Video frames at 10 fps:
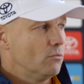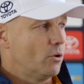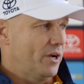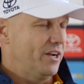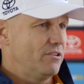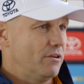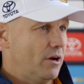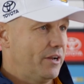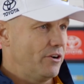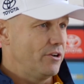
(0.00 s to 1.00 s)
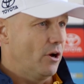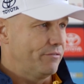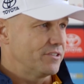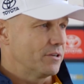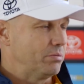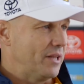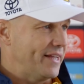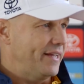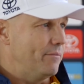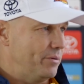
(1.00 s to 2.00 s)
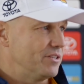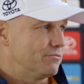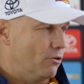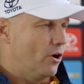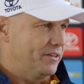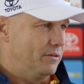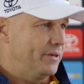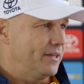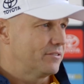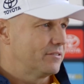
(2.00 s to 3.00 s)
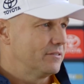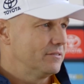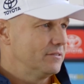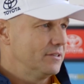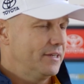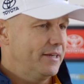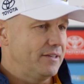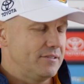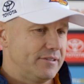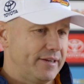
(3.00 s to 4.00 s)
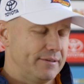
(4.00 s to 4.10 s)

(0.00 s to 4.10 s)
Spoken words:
Well, I don't know if he's going to play yet, but he's right in the mix. He's